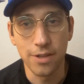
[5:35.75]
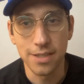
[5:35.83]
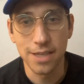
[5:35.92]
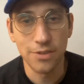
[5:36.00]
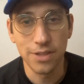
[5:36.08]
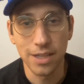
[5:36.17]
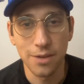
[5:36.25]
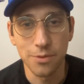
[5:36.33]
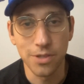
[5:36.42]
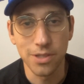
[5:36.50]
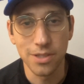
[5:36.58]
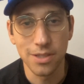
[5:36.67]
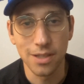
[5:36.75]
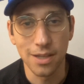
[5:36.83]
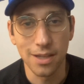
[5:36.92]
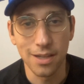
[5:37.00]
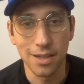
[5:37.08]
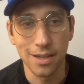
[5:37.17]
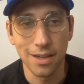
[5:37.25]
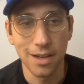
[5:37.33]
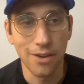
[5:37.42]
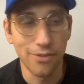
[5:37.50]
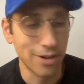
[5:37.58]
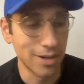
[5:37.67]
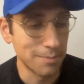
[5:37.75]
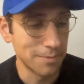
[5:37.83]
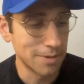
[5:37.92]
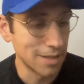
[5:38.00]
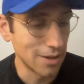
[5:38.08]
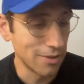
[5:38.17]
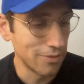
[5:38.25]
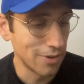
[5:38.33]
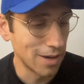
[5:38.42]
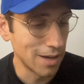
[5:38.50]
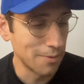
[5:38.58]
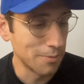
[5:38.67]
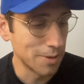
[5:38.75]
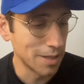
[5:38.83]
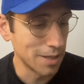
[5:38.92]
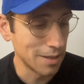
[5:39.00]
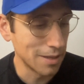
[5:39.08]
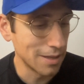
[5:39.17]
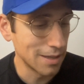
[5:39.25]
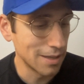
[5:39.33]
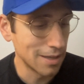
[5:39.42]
It sounded like he was just covering himself when he,